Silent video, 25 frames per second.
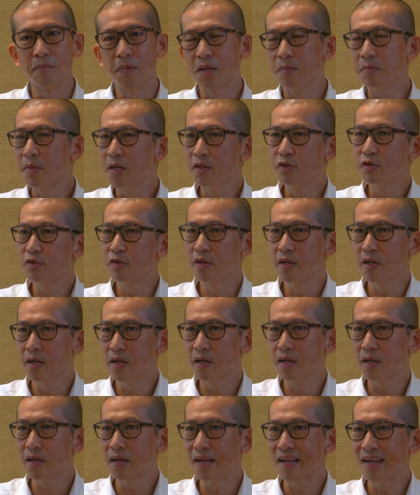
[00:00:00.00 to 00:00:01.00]
Maybe
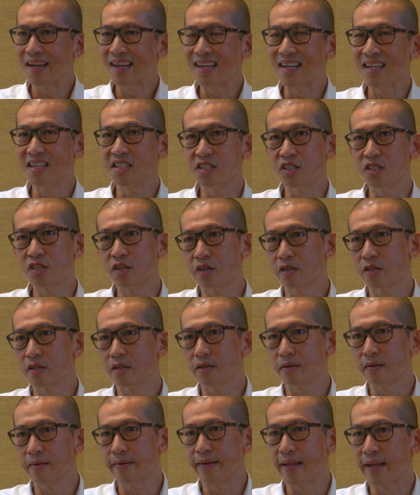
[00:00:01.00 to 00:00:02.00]
today it's
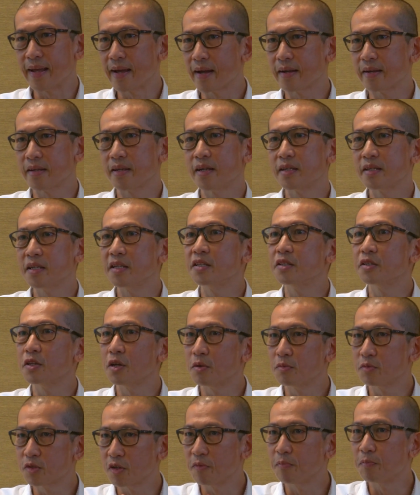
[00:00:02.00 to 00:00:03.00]
not there yet
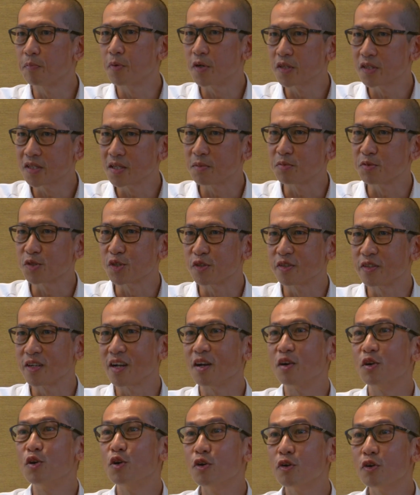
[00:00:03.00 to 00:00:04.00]
in terms of
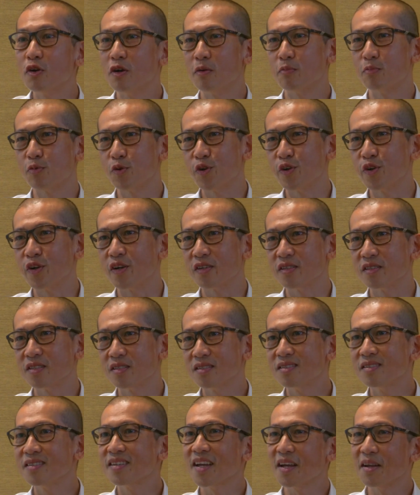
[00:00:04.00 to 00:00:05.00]
perception that local
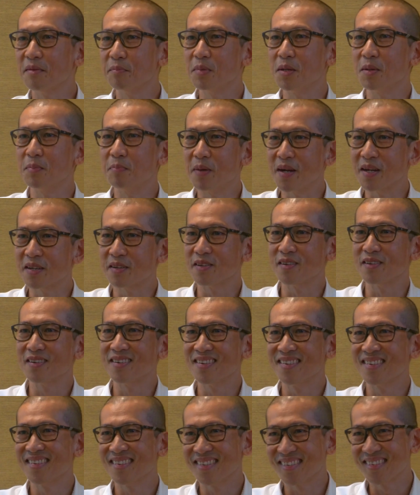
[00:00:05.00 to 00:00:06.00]
products can be
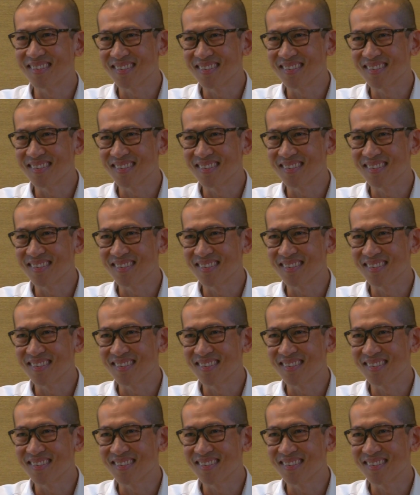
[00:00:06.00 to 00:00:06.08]
better